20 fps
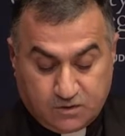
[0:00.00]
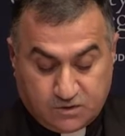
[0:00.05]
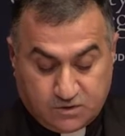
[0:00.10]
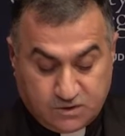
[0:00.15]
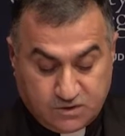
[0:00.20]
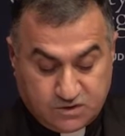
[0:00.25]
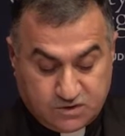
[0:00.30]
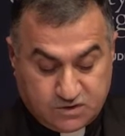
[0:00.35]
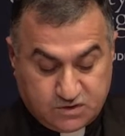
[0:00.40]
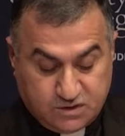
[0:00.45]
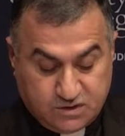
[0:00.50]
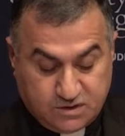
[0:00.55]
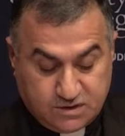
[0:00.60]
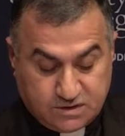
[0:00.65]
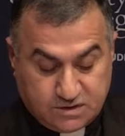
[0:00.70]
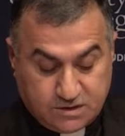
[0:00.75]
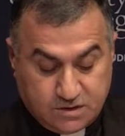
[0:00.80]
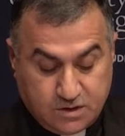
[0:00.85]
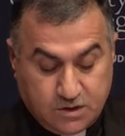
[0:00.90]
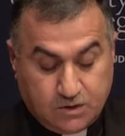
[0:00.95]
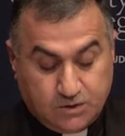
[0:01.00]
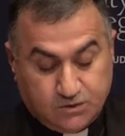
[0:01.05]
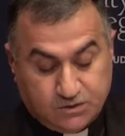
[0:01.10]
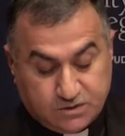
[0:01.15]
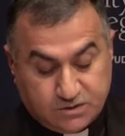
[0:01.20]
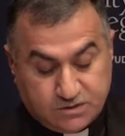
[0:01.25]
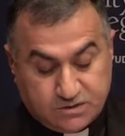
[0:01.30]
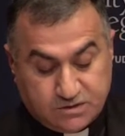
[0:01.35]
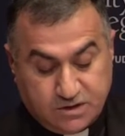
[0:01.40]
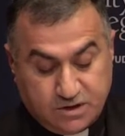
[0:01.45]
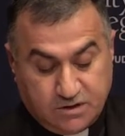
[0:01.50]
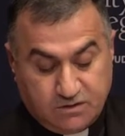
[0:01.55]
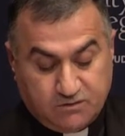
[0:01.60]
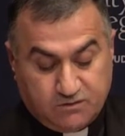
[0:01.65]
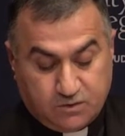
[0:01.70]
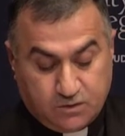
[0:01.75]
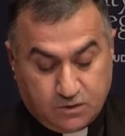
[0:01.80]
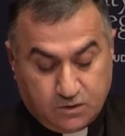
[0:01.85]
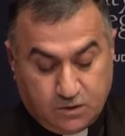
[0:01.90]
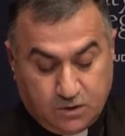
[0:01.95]
Christians in return
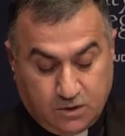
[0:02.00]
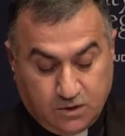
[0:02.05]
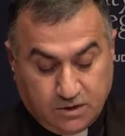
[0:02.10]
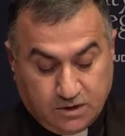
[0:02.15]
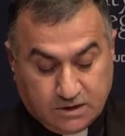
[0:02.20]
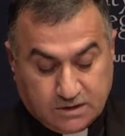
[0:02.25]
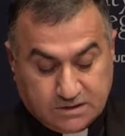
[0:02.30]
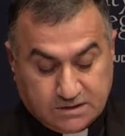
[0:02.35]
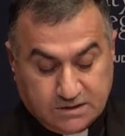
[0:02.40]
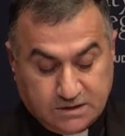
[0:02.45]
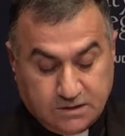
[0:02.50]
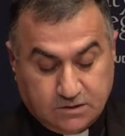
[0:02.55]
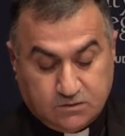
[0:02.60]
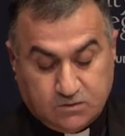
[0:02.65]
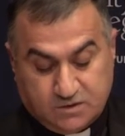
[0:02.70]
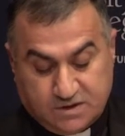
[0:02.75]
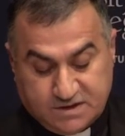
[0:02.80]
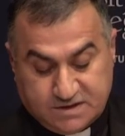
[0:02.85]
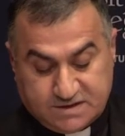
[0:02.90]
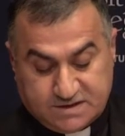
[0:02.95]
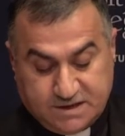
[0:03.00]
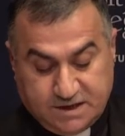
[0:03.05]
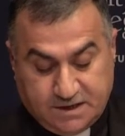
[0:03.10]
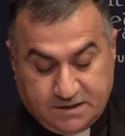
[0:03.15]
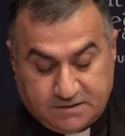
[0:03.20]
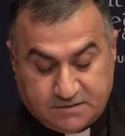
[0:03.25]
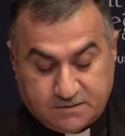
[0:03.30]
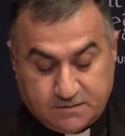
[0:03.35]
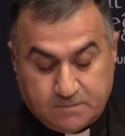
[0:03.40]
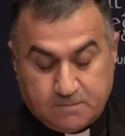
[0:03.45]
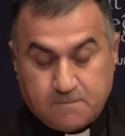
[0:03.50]
for loyalty to the state.